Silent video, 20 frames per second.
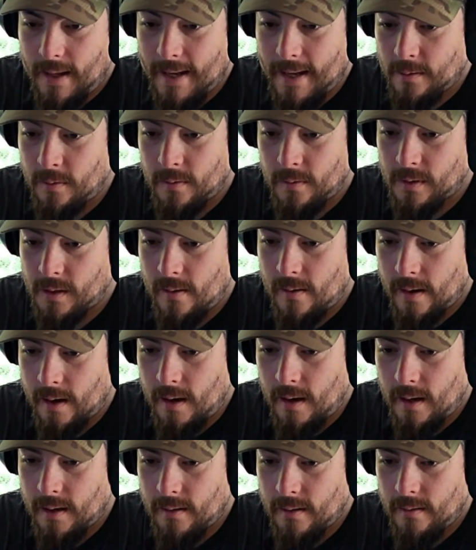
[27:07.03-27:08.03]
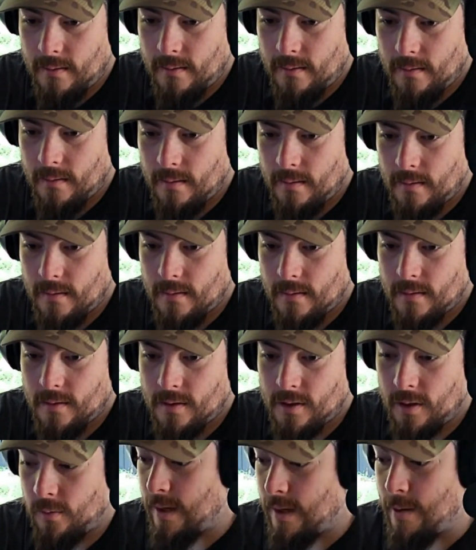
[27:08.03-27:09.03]
That's what was going on, dude.
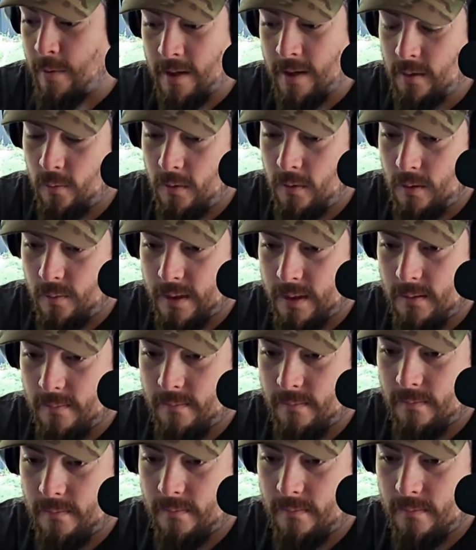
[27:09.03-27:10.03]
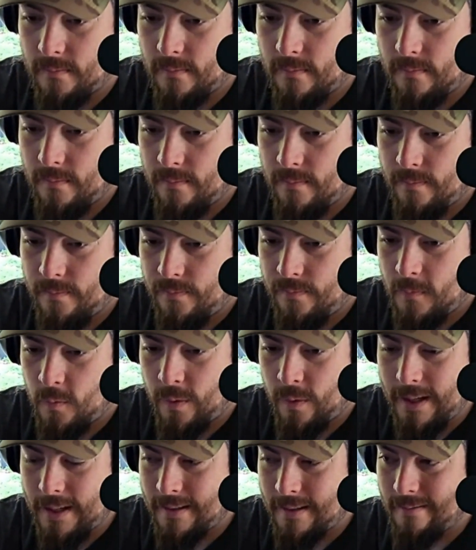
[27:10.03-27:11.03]
So we went to war with them.
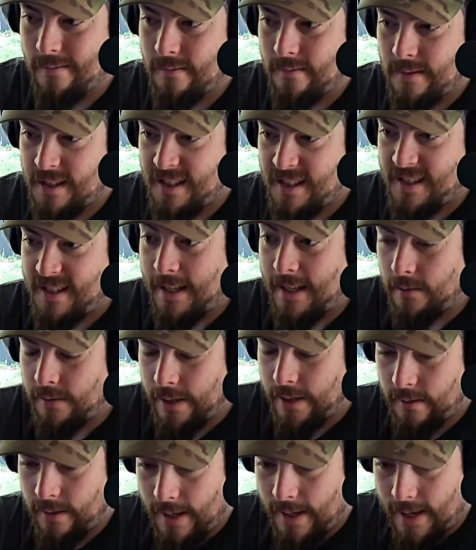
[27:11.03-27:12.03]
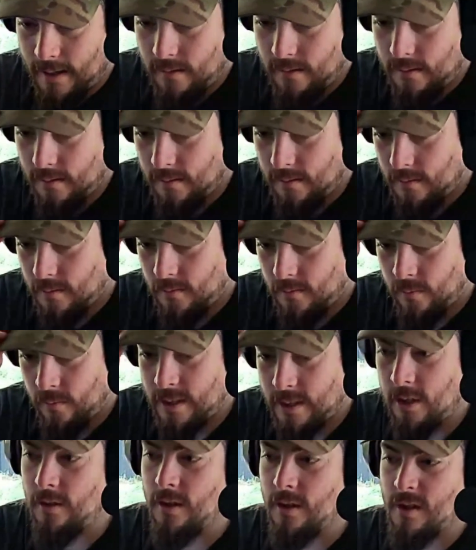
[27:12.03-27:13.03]
We didn't steal their land.
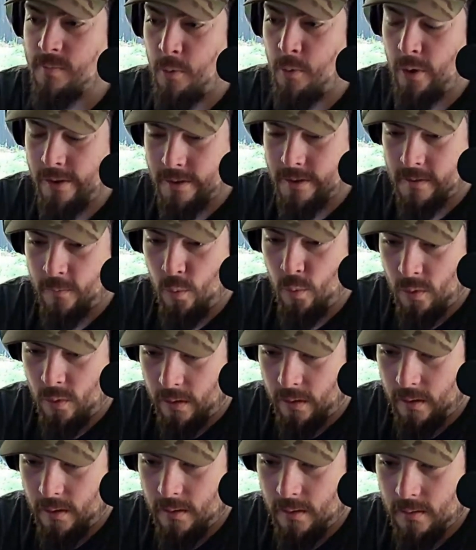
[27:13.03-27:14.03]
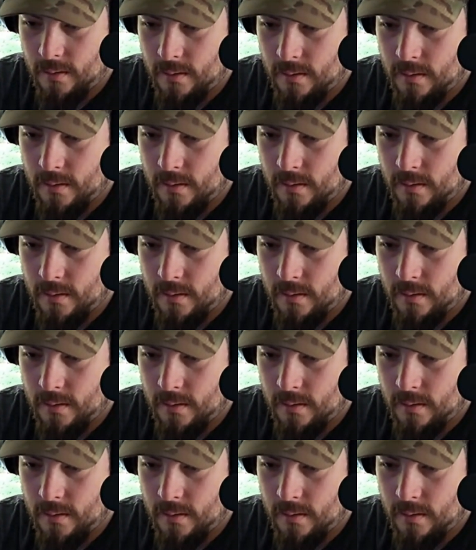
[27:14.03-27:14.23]
We took the spoils of war.